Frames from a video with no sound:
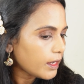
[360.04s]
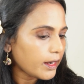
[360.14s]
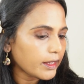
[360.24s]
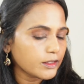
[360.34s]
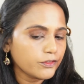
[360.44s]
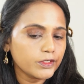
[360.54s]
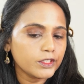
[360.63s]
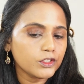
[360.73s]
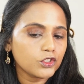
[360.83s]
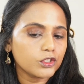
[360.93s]
I like the
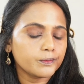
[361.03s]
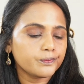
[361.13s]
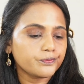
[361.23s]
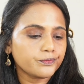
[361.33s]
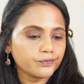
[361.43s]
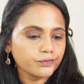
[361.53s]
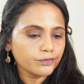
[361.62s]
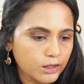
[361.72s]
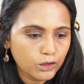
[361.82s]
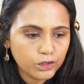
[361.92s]
finish.
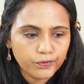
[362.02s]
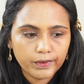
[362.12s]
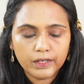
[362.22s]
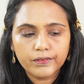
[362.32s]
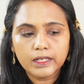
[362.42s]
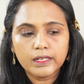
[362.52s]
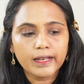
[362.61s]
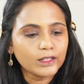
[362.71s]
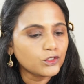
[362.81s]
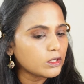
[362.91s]
It looks very
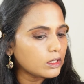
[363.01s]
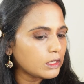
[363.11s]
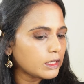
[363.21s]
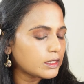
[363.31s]
natural.